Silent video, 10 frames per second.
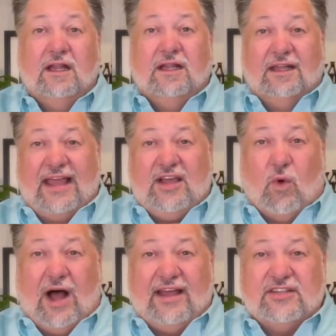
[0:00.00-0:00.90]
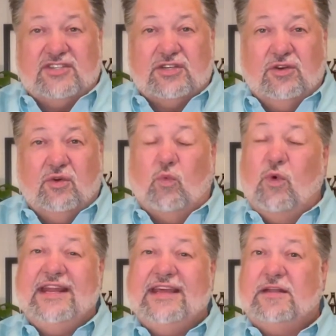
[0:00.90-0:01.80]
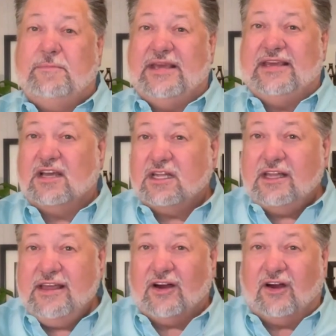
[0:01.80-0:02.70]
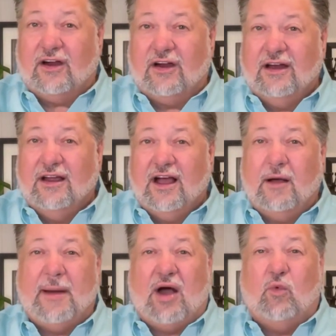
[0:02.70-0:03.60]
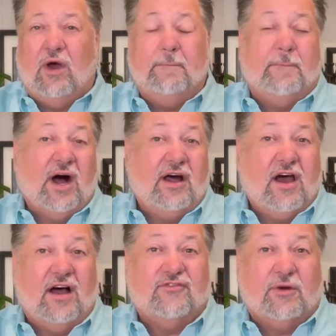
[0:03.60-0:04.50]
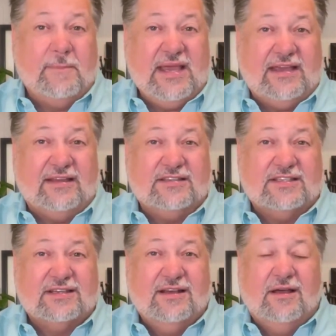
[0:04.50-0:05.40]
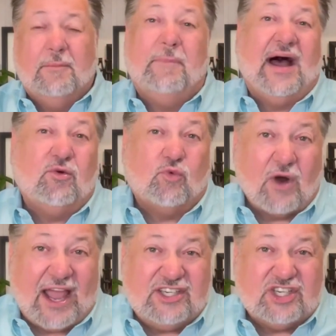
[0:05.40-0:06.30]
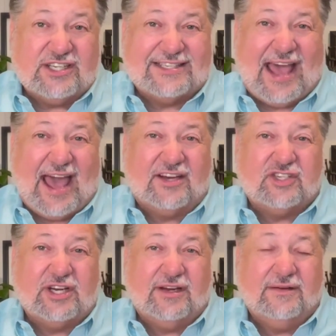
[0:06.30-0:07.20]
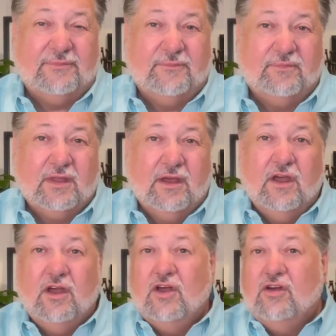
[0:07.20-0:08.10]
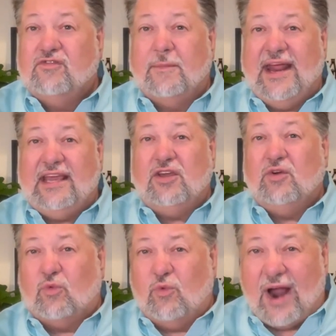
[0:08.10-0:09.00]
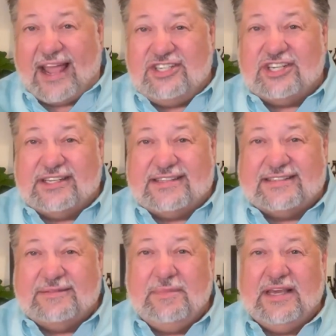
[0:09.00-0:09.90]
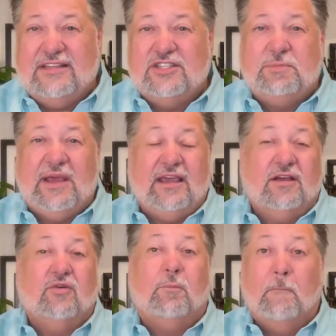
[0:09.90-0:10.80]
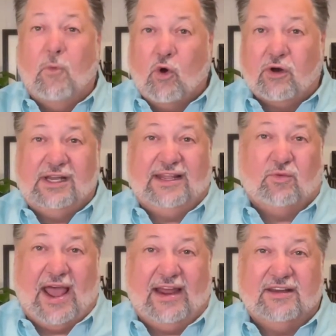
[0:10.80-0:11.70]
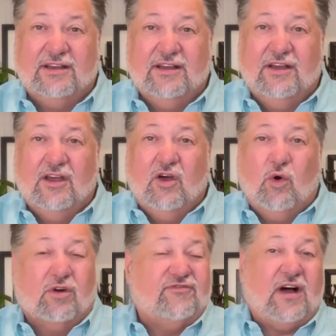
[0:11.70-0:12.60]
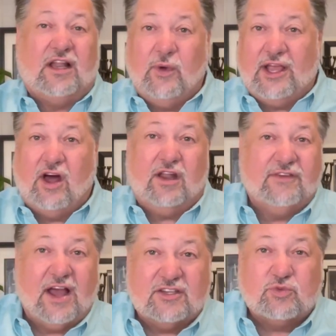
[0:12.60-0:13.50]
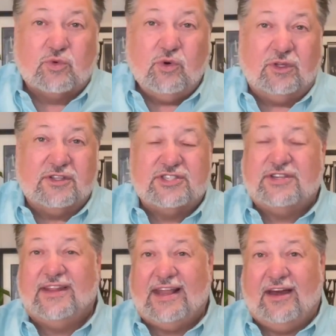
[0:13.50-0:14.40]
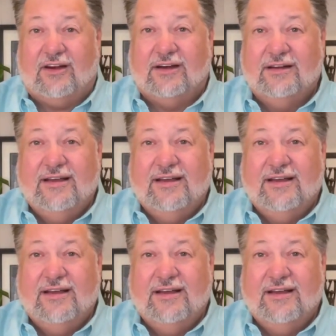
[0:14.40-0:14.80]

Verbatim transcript: Likewise, we need to be clear about what Bonhoeffer means by righteous action. For many, righteous means being morally right or following all of God's rules to the letter.